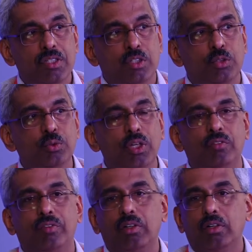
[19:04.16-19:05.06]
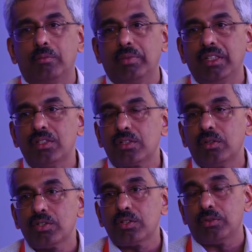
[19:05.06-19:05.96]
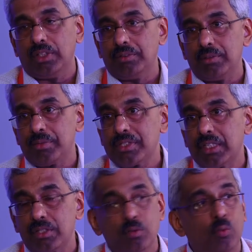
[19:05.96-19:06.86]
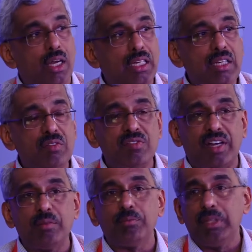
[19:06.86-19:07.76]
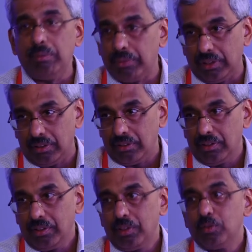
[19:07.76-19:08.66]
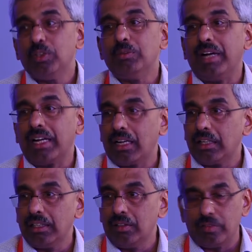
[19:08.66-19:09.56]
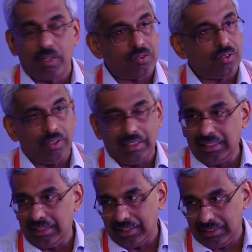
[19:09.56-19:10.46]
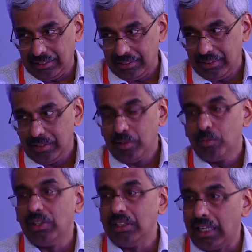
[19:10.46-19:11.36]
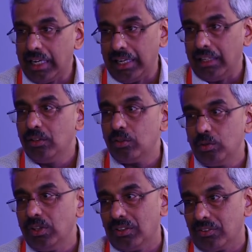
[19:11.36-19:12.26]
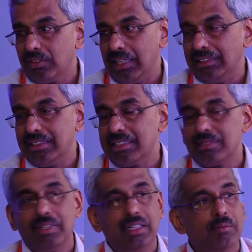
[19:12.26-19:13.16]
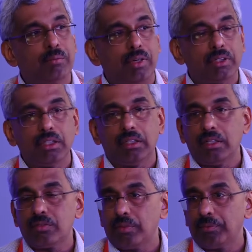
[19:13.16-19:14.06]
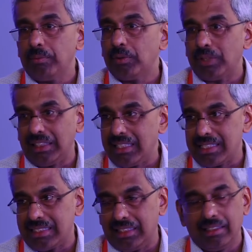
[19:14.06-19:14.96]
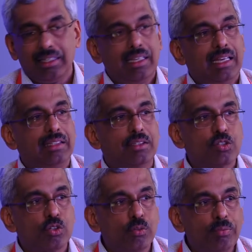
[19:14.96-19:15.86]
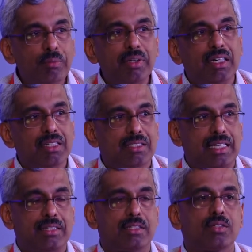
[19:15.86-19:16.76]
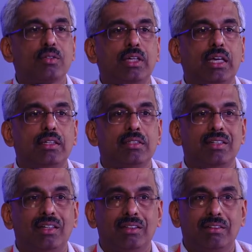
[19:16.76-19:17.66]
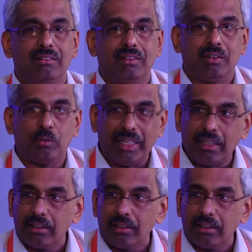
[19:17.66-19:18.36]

the 2-year follow-up and it's close to 21%. So 1 in 5 people with myocardial infarction in India will die in 2 years. And this is very important things for people to understand. And this could be because the access to care is not quick.